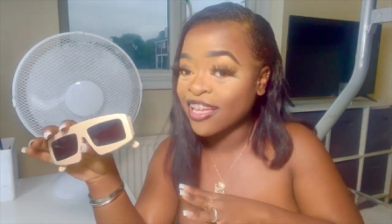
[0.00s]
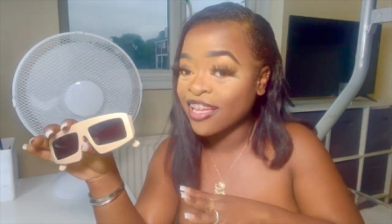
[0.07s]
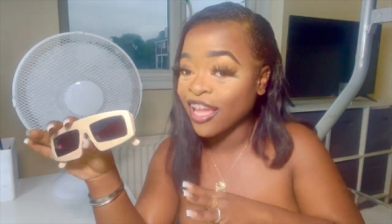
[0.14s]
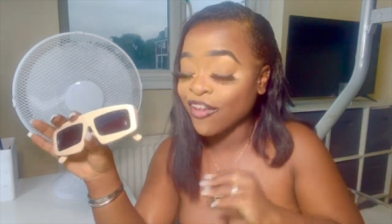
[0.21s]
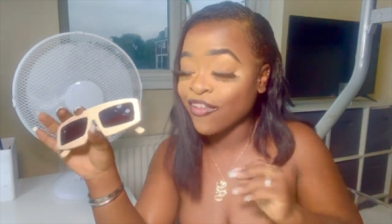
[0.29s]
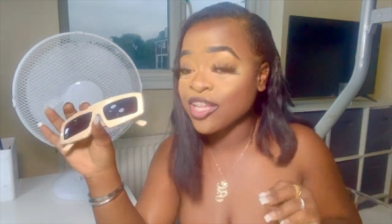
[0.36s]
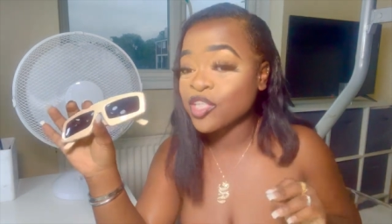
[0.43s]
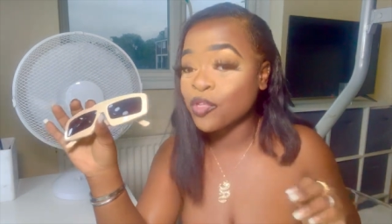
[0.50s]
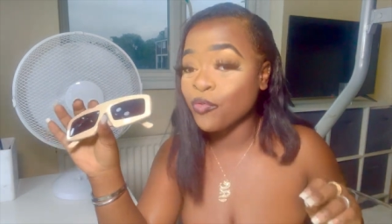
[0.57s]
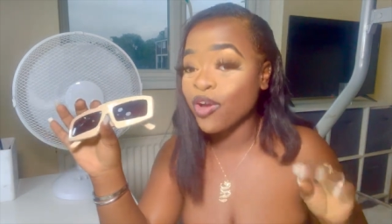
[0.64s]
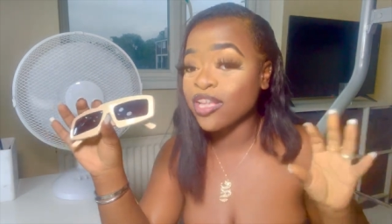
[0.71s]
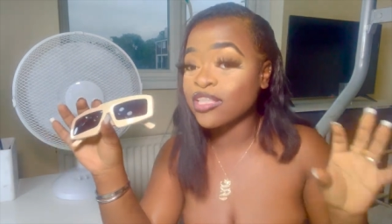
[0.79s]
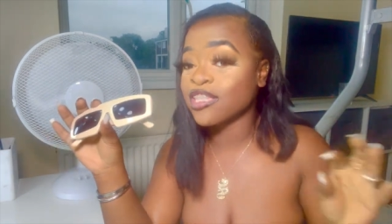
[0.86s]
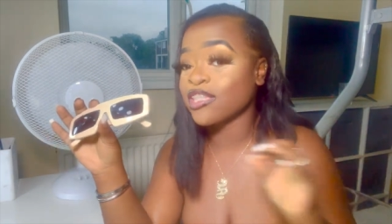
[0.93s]
If it has the
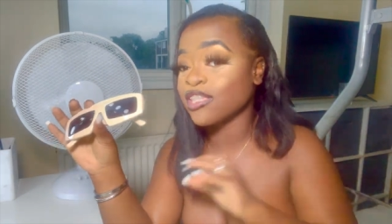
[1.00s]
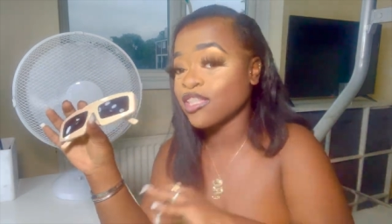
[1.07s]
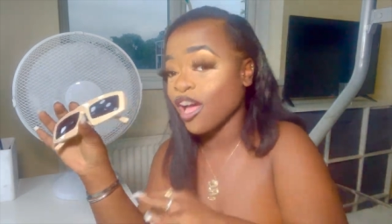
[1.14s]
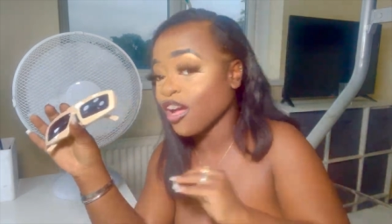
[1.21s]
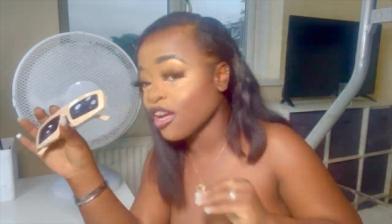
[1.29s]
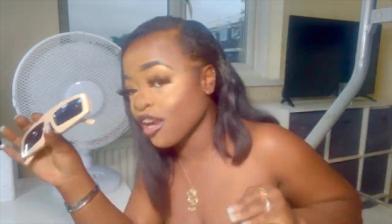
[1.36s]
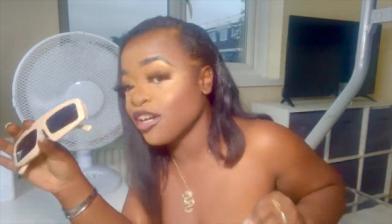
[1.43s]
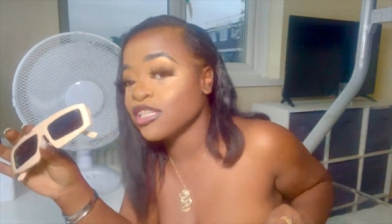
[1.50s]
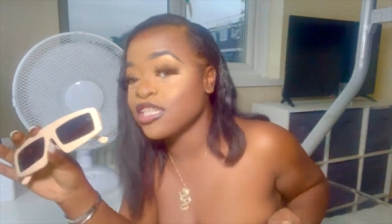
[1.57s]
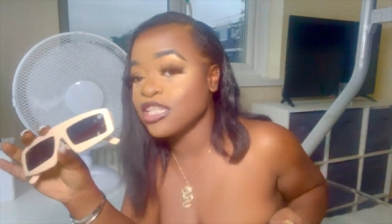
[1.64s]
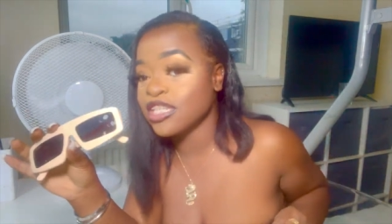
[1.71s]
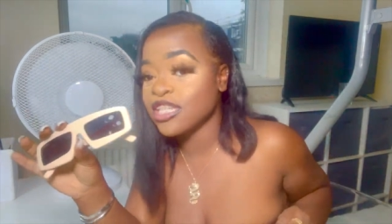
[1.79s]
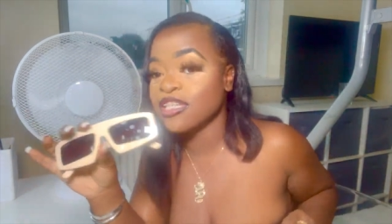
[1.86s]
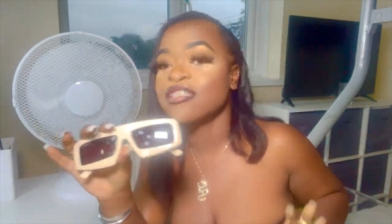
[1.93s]
word
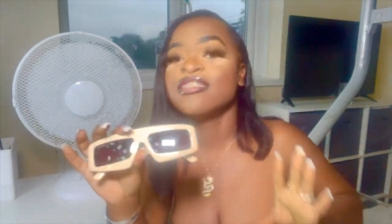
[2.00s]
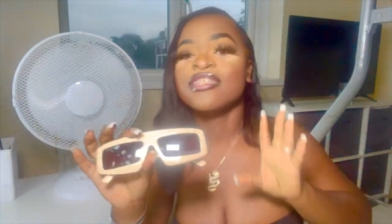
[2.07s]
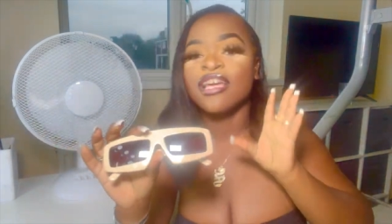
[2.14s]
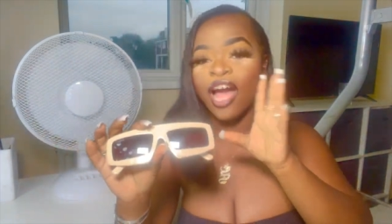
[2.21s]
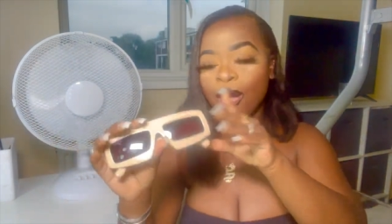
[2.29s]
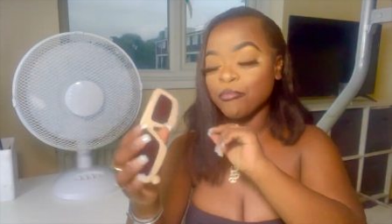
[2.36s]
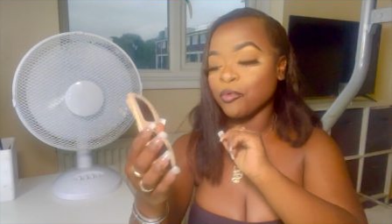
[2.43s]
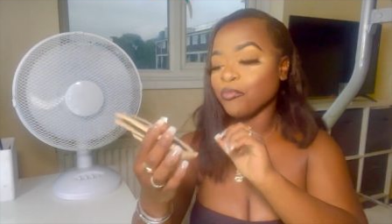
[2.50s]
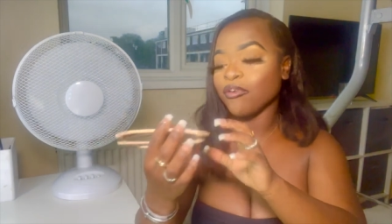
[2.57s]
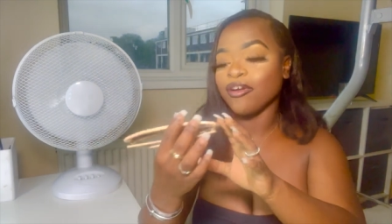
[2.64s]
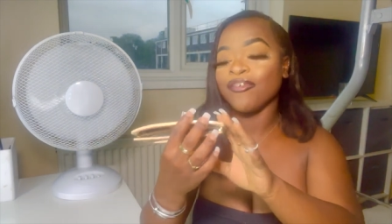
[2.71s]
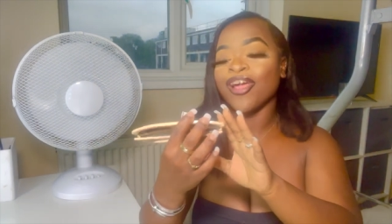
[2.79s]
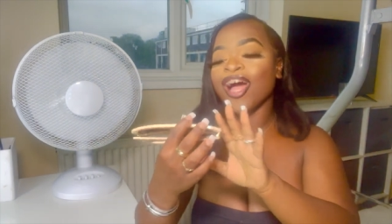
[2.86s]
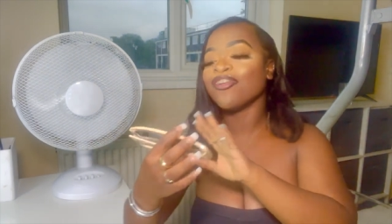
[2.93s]
sunglasses in, I'm gonna
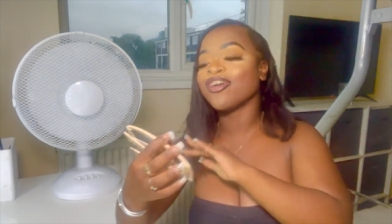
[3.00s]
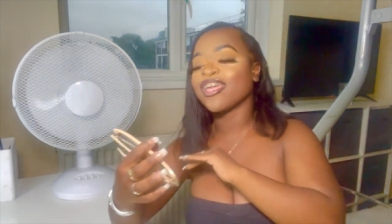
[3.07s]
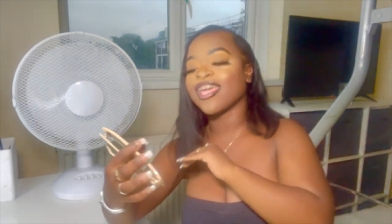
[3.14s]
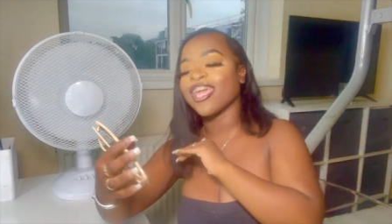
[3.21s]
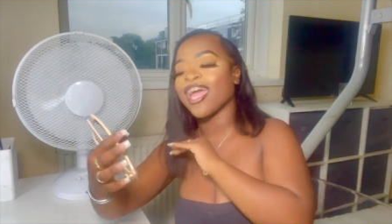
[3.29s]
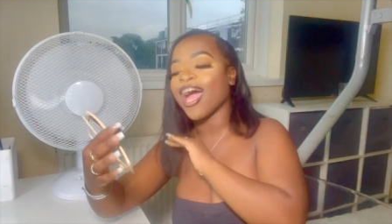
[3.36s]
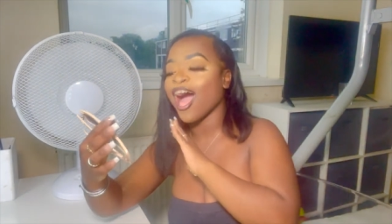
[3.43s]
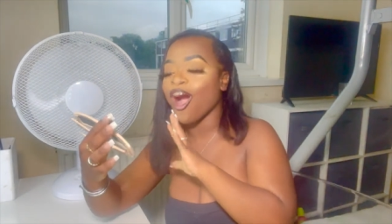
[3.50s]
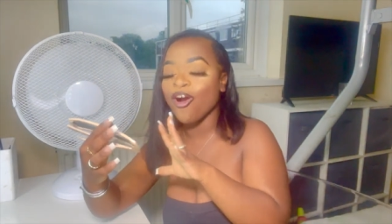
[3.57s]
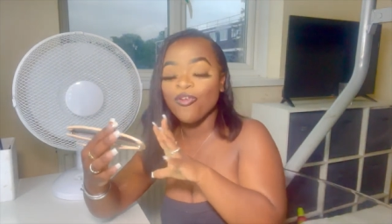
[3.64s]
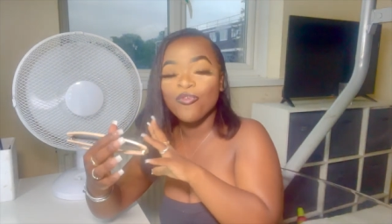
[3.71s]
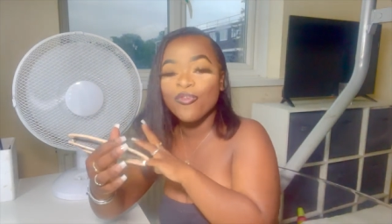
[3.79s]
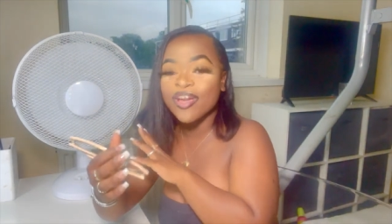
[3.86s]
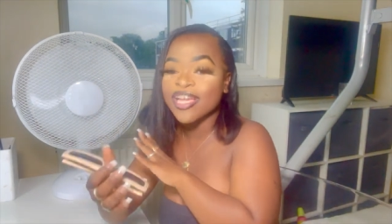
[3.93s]
wear it. I don't care
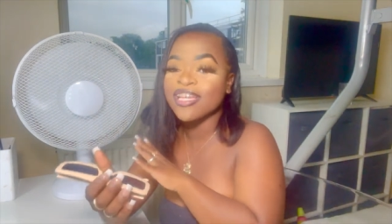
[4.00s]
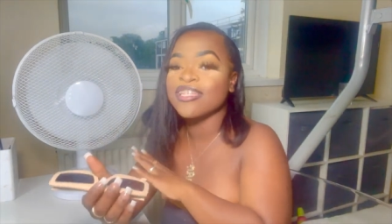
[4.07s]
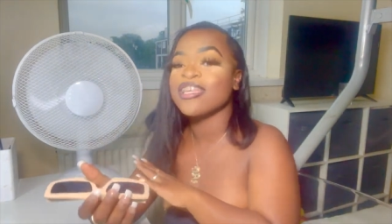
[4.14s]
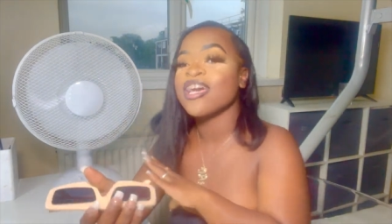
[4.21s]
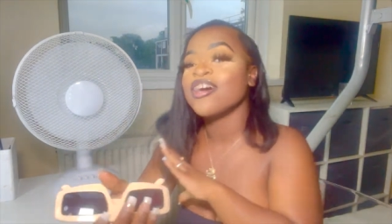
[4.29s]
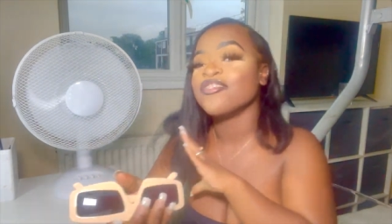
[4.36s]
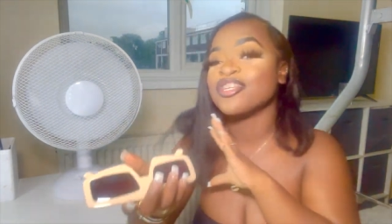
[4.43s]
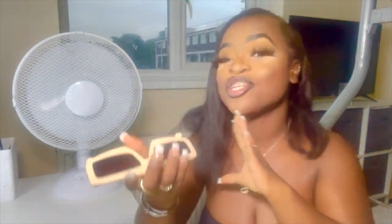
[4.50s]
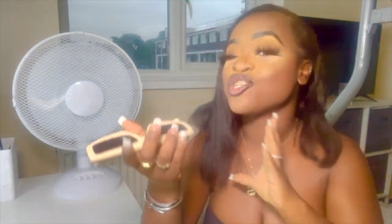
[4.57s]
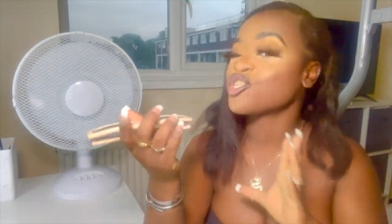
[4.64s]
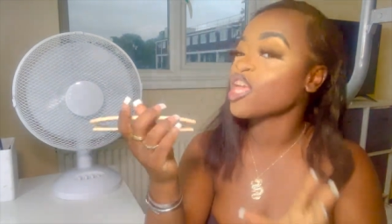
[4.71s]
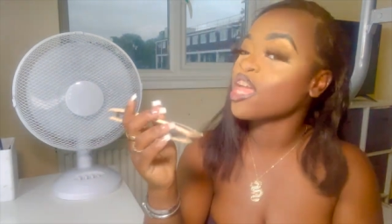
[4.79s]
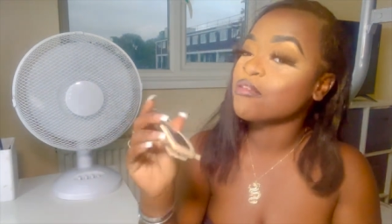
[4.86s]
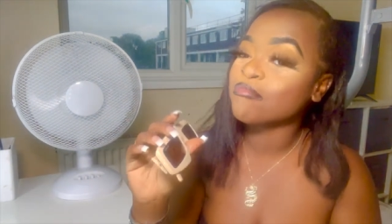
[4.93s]
how weird the
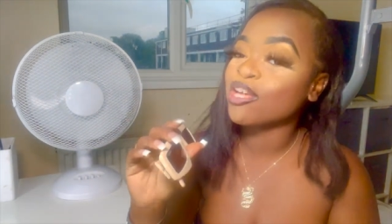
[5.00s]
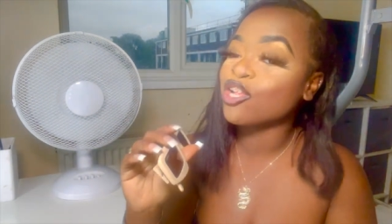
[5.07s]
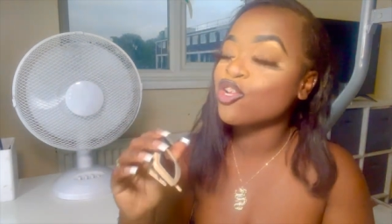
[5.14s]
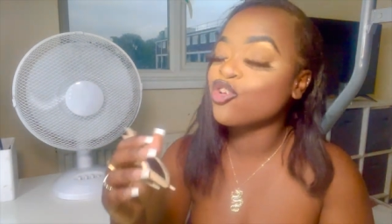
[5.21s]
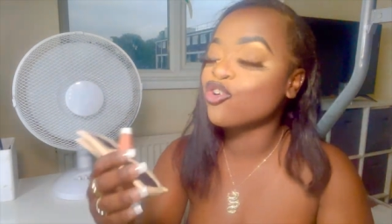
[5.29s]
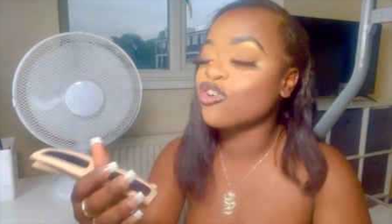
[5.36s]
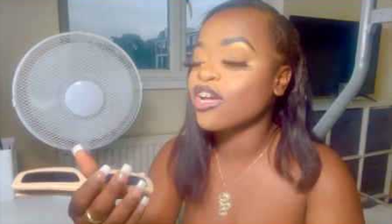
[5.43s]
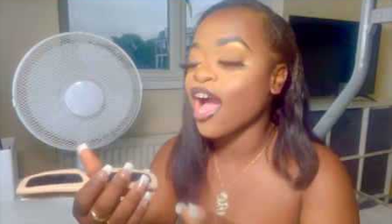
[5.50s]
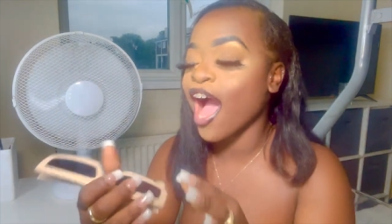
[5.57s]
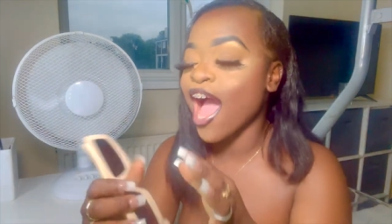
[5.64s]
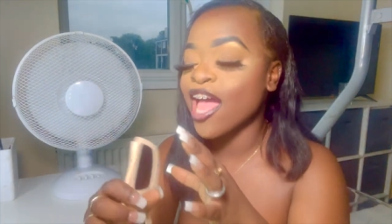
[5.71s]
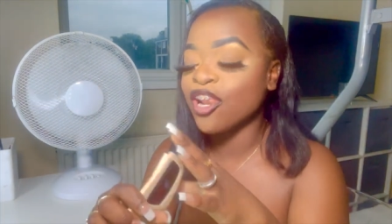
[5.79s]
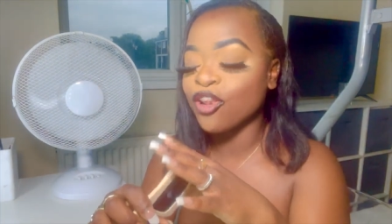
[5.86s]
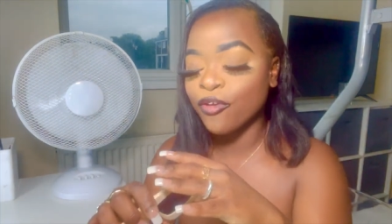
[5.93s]
shape may look.
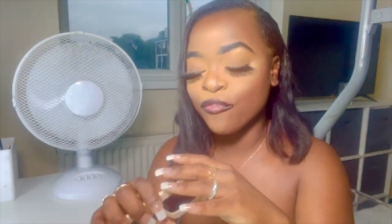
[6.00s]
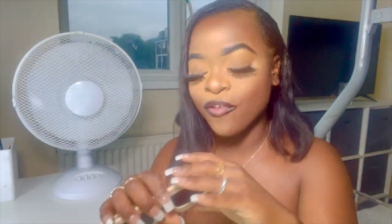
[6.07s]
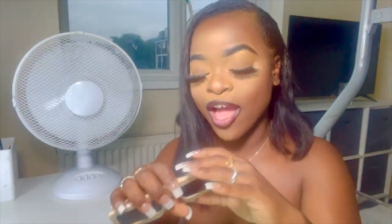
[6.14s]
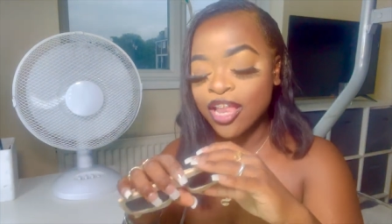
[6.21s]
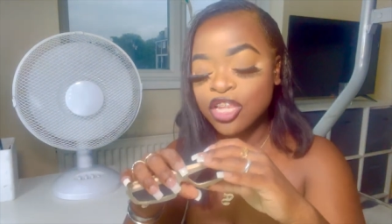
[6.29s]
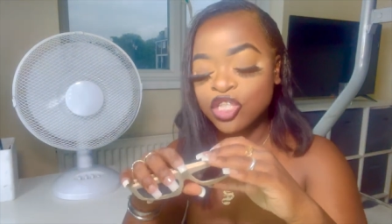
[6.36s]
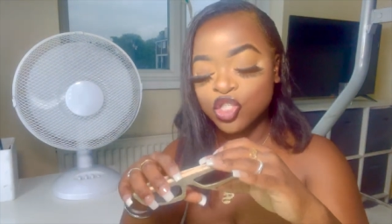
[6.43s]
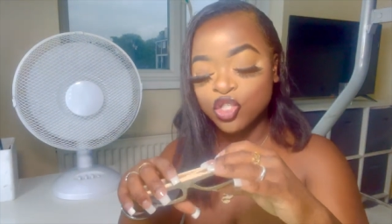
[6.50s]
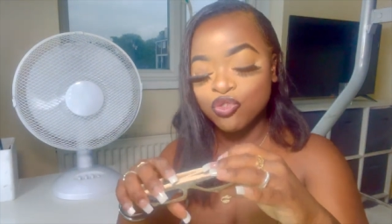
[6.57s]
I love that it's